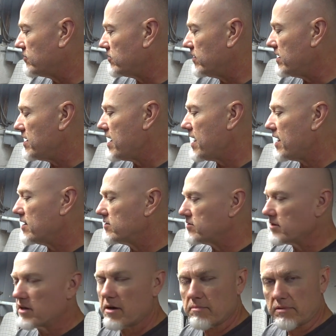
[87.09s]
So he has
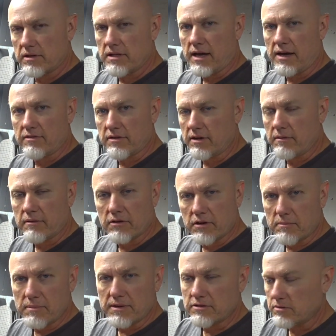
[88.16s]
a couple of knives, and I'm not
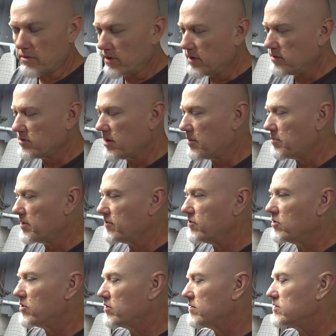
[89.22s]
going to mention what he's got, but if
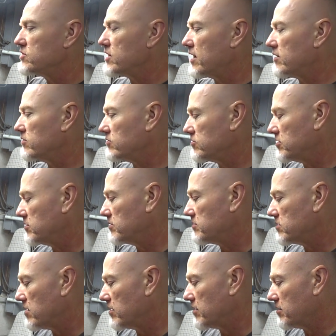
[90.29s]
you go to his channel, you'll see what I'm
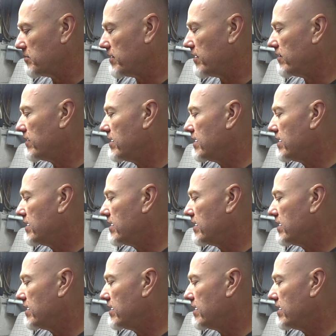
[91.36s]
talking about.